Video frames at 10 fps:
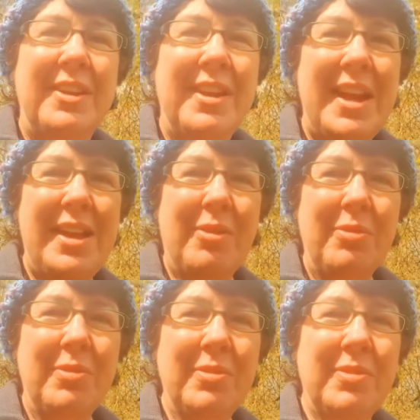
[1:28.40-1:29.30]
and
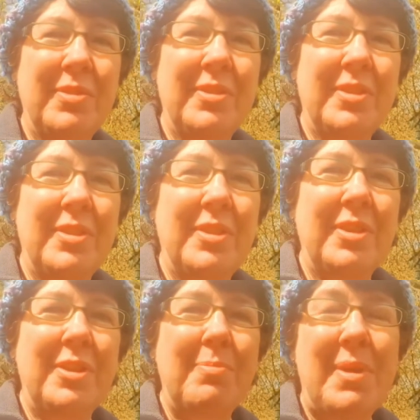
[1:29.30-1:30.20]
now
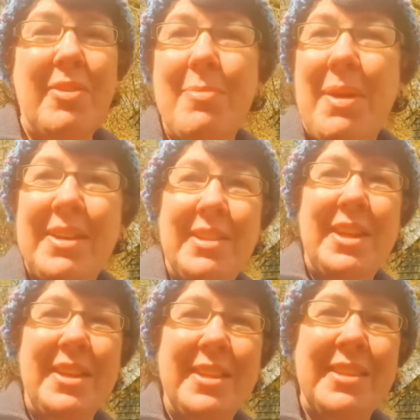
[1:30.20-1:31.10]
Mary
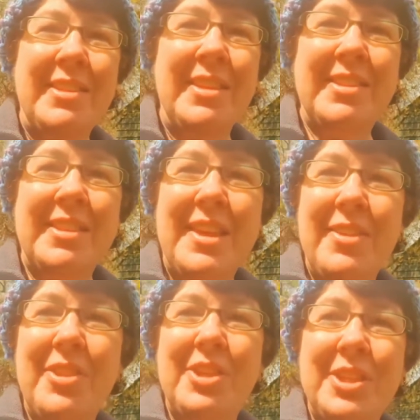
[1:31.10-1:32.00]
Magdalene
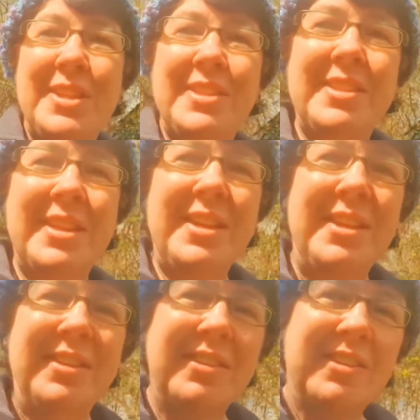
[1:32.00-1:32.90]
saying that she's
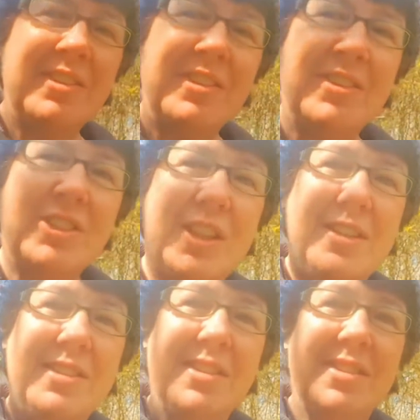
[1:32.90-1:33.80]
seen
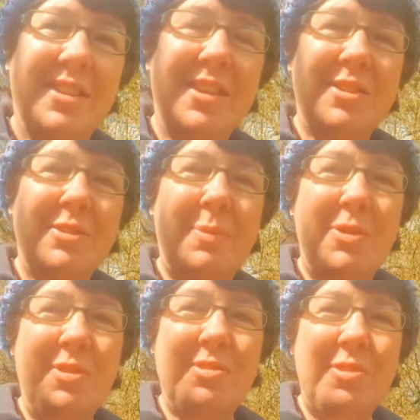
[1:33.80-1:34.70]
Jesus, that he's
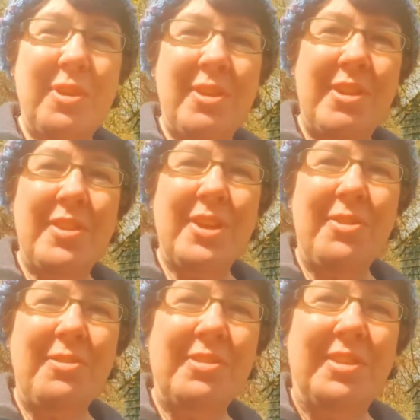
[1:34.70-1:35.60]
spoken to her in the
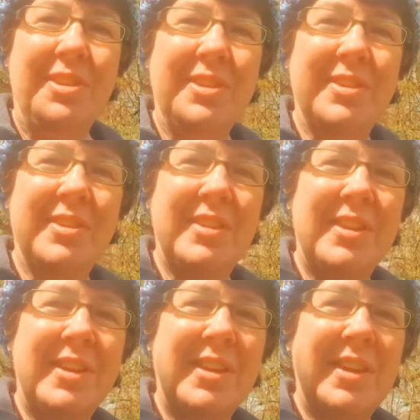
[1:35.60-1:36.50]
garden.
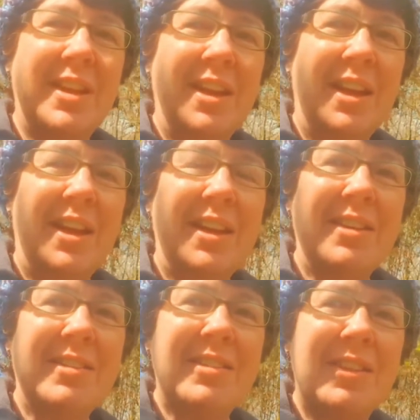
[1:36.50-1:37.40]

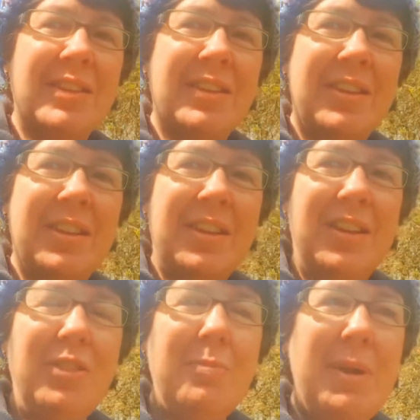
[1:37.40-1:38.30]
And
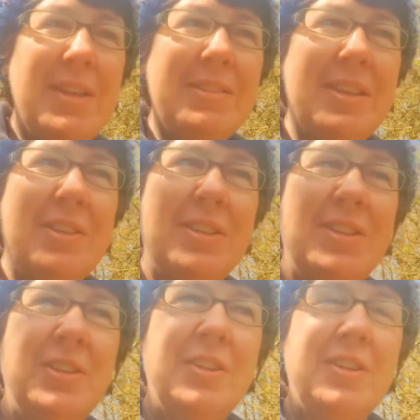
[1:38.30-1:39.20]
in the
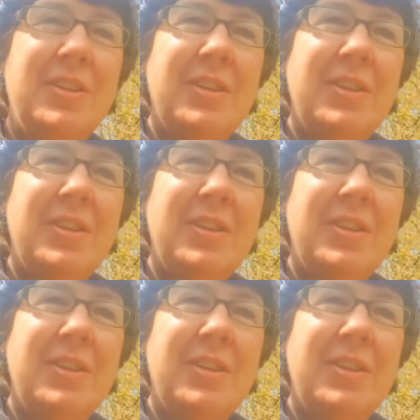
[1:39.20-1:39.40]
passage,